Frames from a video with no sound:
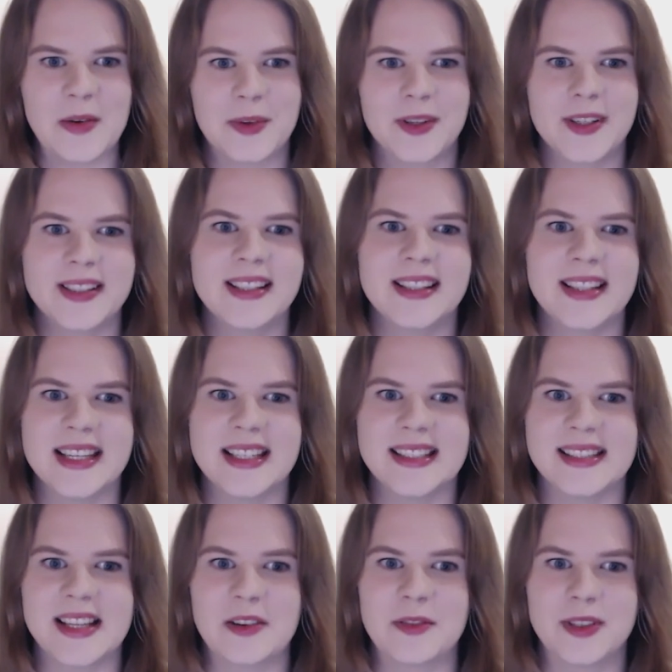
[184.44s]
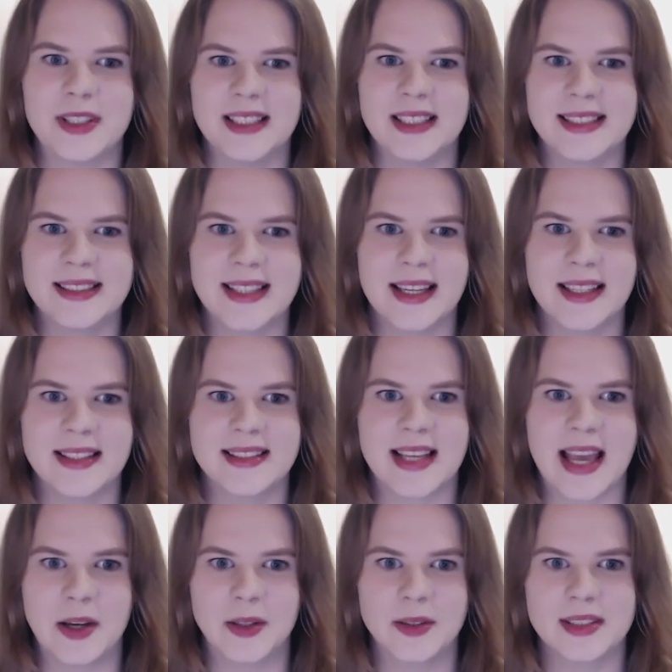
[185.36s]
one of the things that really stands
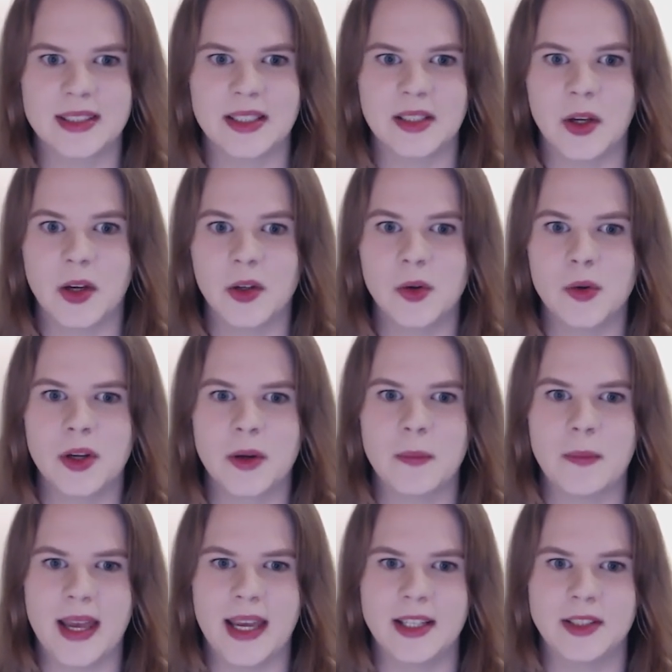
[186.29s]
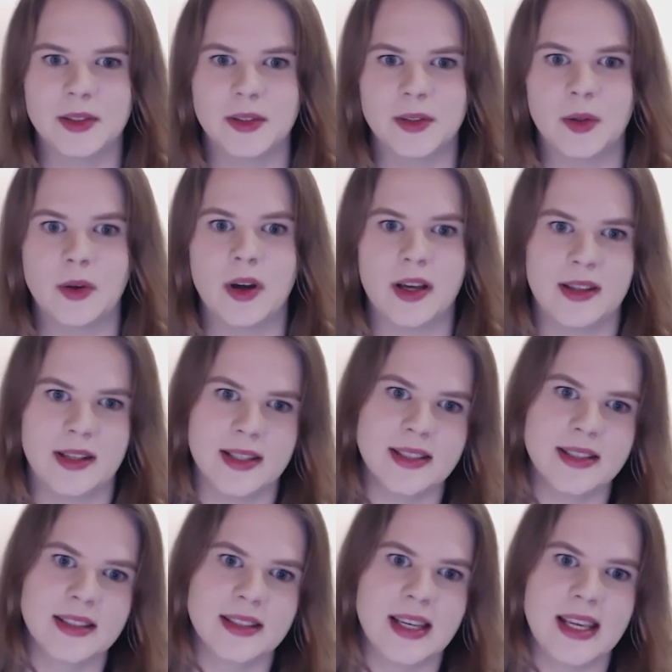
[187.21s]
out in urql compared to
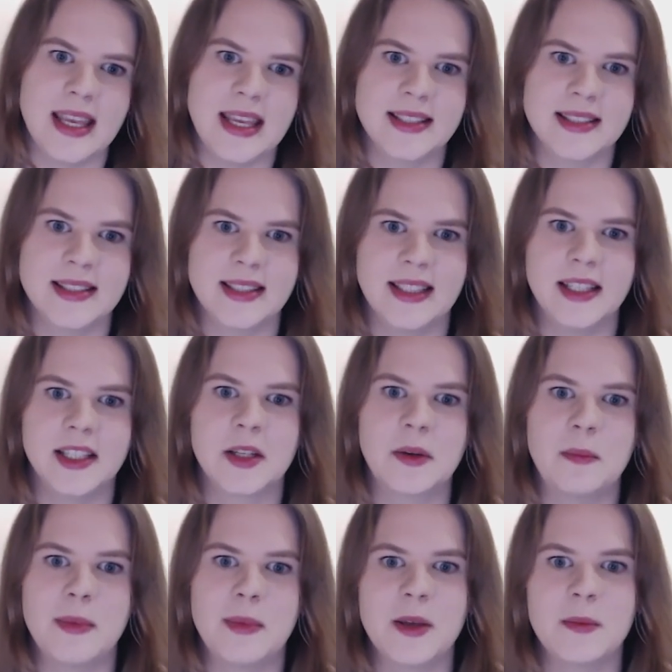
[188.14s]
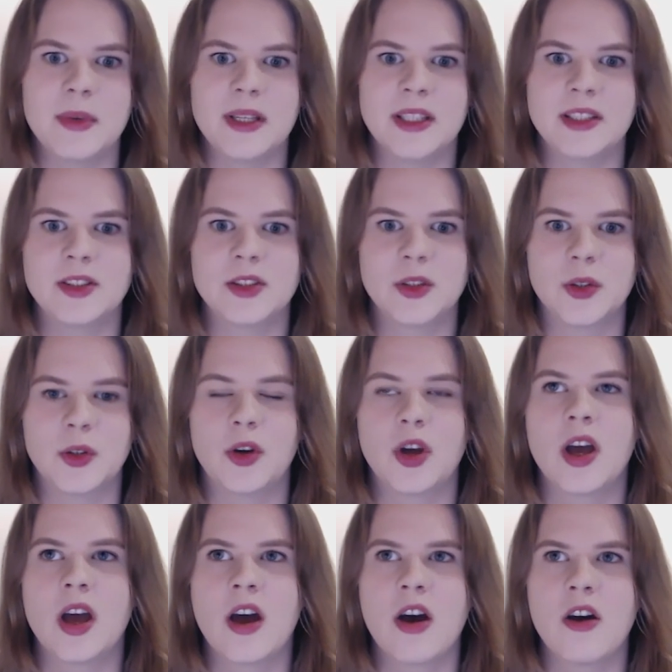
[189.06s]
others is the commitment to
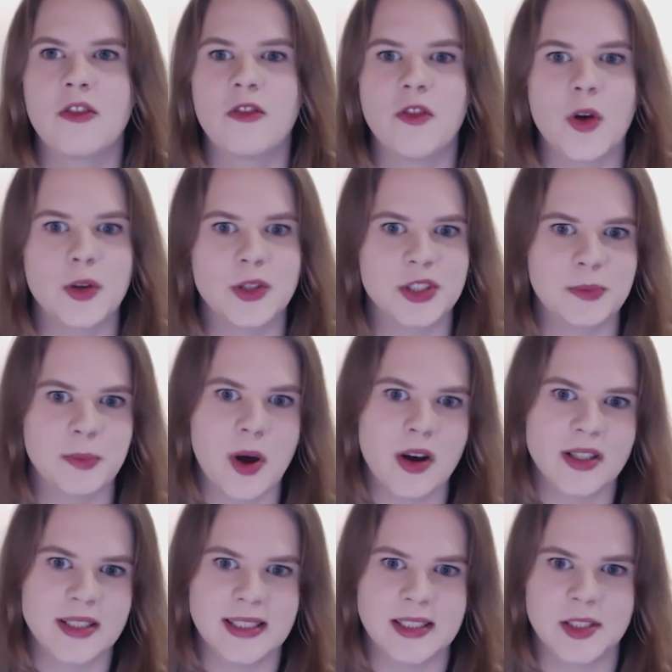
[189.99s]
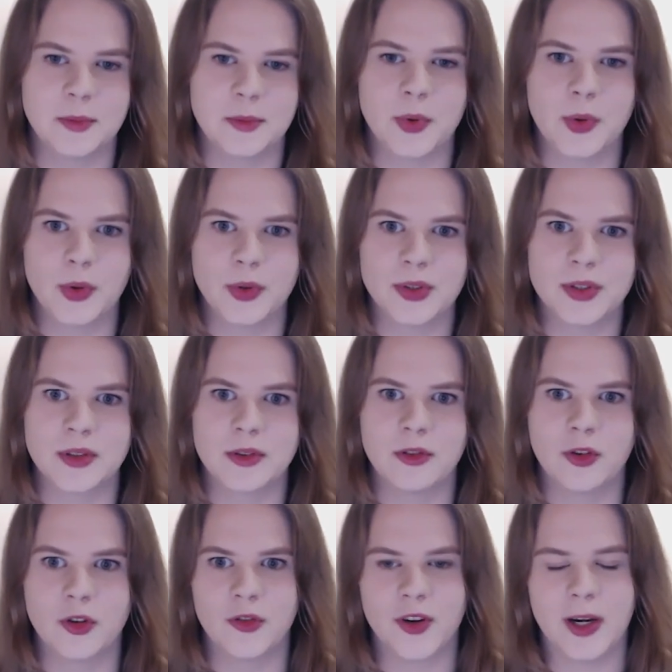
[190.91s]
first-party support
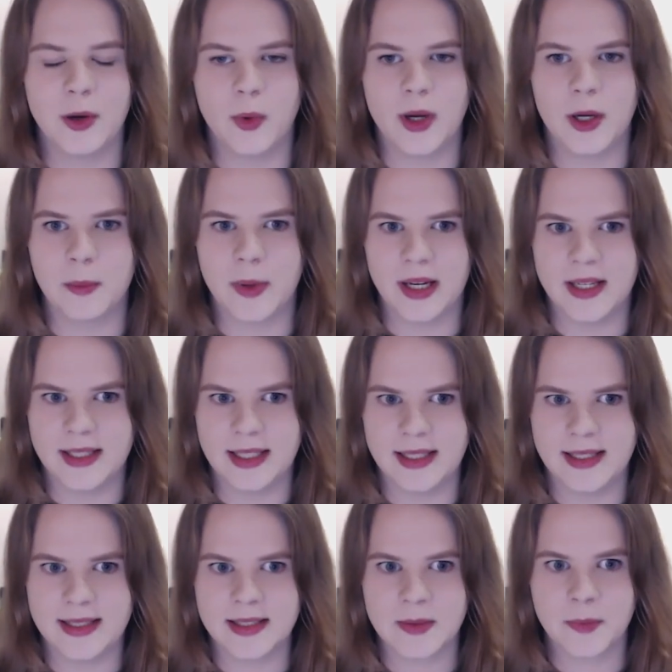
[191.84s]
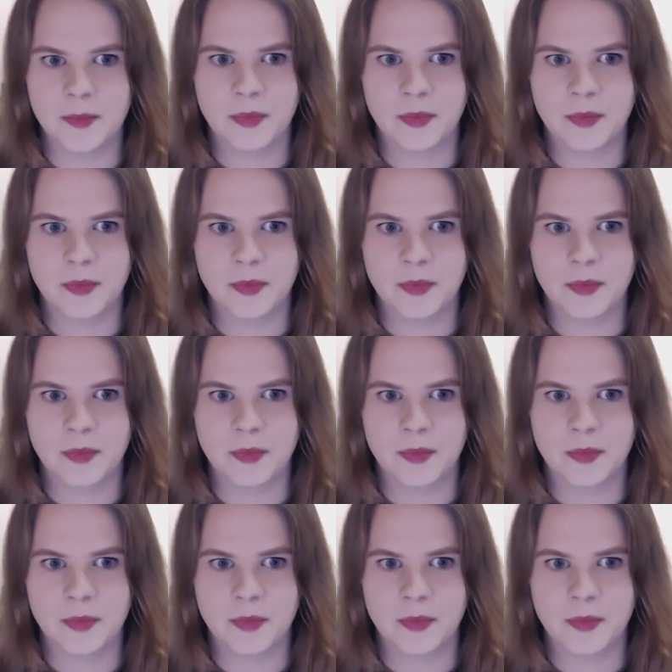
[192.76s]
for framework bindings.